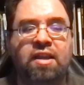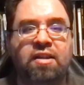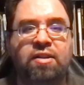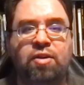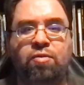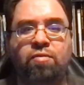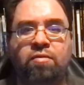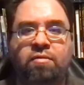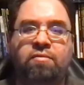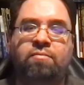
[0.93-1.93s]
Hello,
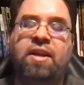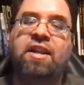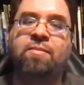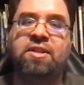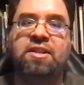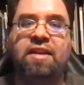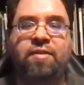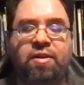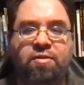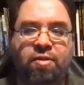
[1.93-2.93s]
my name is David
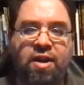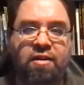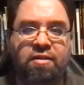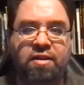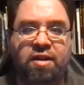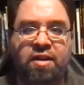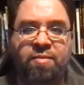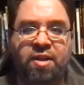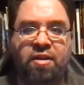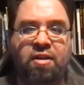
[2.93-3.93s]
L. Craddock. I am
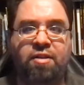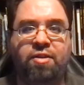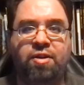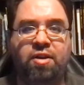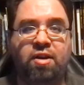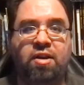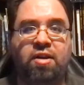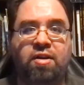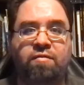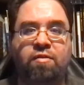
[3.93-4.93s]
the author
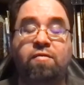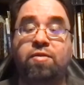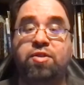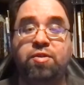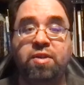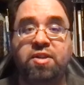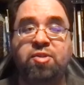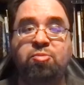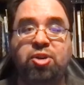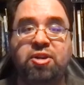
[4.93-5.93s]
of over
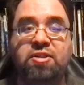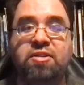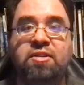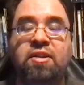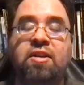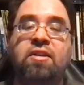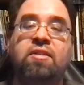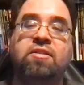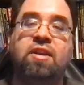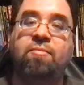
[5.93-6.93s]
24 books,
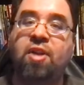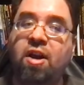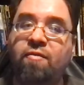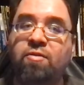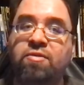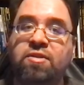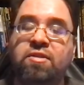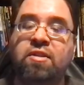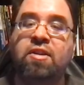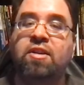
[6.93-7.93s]
some novels,
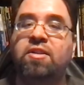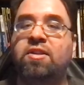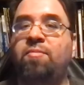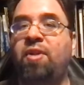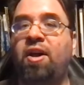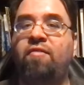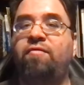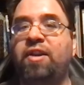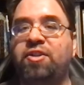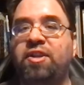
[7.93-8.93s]
some
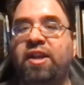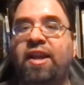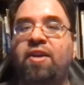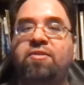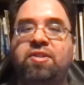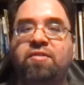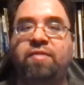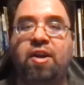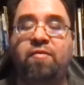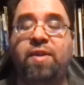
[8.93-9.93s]
non-fiction accounts of
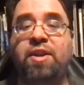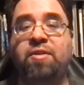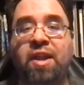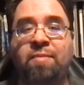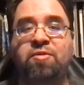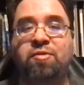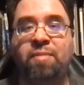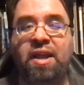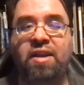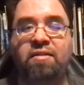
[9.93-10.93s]
how video games are
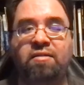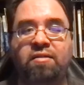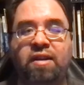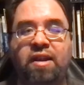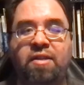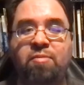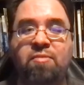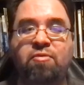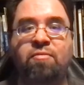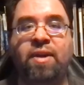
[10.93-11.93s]
made and the
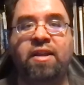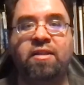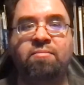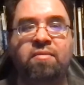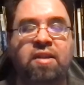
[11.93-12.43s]
people who make them.